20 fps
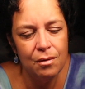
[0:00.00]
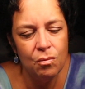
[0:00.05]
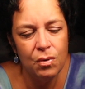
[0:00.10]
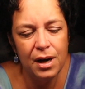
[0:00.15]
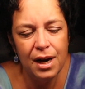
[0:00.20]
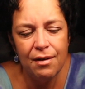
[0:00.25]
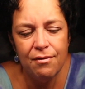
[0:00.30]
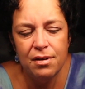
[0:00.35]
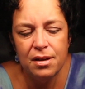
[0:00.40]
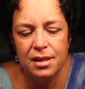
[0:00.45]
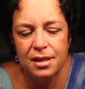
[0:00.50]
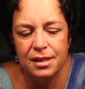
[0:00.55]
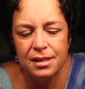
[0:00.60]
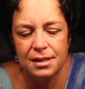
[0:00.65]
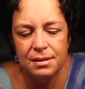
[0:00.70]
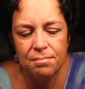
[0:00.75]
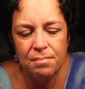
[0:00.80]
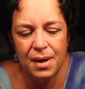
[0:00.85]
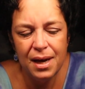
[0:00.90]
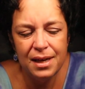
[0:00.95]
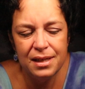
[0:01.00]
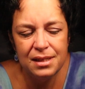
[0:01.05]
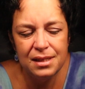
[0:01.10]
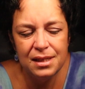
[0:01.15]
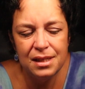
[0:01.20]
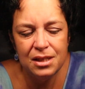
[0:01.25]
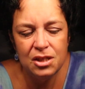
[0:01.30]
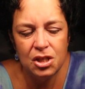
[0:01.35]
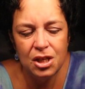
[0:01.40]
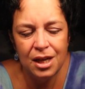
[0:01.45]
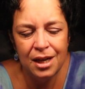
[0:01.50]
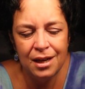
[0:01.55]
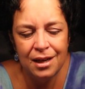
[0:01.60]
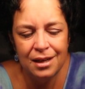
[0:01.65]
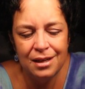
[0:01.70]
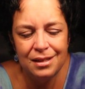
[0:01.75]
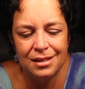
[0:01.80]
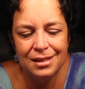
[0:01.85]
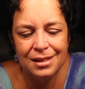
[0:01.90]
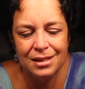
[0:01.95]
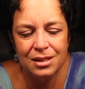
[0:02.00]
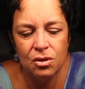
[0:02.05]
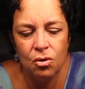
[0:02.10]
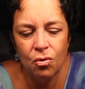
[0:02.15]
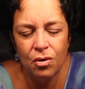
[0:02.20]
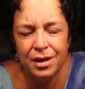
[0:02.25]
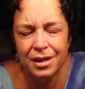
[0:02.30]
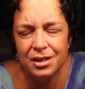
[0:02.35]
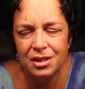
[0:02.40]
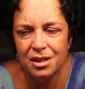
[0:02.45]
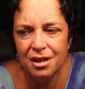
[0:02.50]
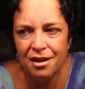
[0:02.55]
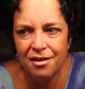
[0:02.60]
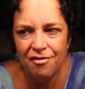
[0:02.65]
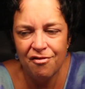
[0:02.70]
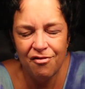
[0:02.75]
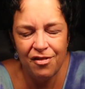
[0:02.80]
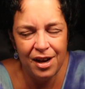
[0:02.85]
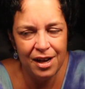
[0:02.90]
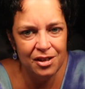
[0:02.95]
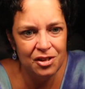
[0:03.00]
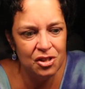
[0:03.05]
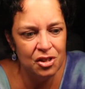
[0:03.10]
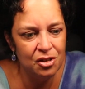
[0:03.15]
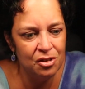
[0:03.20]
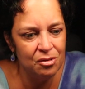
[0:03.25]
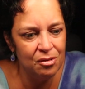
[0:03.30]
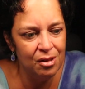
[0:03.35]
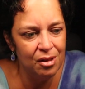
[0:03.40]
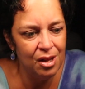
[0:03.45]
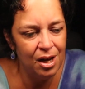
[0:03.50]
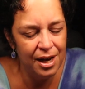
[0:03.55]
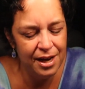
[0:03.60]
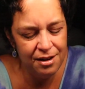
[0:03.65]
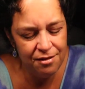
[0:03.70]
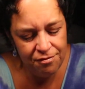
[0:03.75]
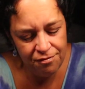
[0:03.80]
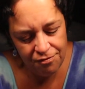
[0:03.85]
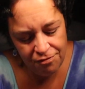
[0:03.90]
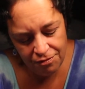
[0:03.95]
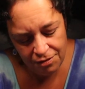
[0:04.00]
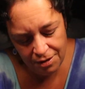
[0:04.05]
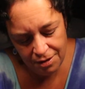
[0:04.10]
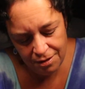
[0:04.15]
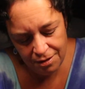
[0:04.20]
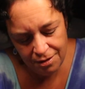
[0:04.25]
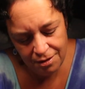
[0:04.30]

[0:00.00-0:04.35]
whatever this message is, it's going to affect your life.